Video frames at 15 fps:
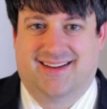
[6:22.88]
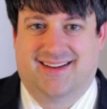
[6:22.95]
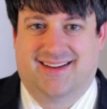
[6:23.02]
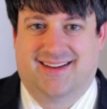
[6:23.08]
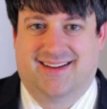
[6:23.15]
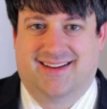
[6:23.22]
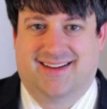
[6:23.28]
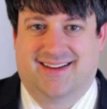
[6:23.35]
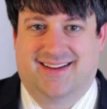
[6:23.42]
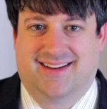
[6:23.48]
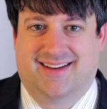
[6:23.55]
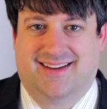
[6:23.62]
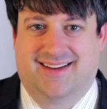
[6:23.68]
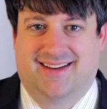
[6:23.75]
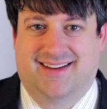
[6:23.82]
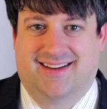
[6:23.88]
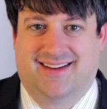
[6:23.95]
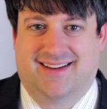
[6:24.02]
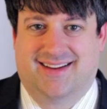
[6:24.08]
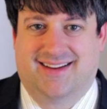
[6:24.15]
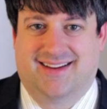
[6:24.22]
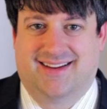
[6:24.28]

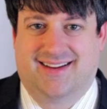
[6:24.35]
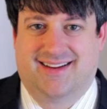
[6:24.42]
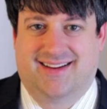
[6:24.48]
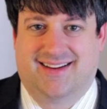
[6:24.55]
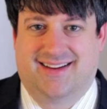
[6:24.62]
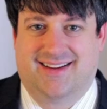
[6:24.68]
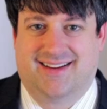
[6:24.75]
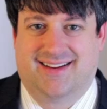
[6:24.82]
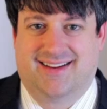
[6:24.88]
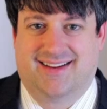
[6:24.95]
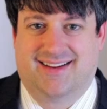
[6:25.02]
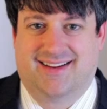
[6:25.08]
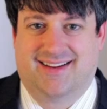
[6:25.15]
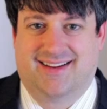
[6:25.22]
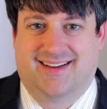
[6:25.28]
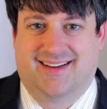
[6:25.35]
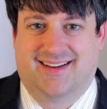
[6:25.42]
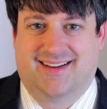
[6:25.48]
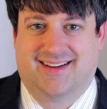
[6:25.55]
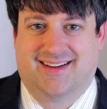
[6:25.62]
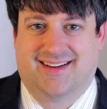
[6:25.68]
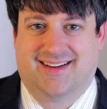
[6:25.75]

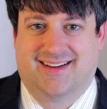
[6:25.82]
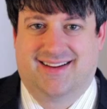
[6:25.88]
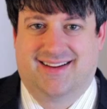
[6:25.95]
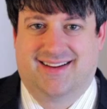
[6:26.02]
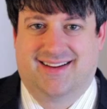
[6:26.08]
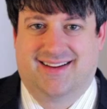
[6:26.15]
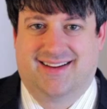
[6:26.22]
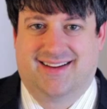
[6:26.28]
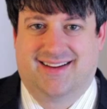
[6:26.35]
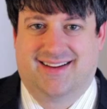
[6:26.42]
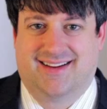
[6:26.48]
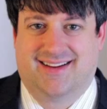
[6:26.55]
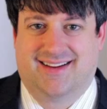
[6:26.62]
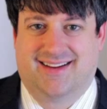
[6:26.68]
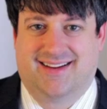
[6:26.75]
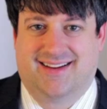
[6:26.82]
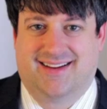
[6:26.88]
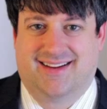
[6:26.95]
[no speech]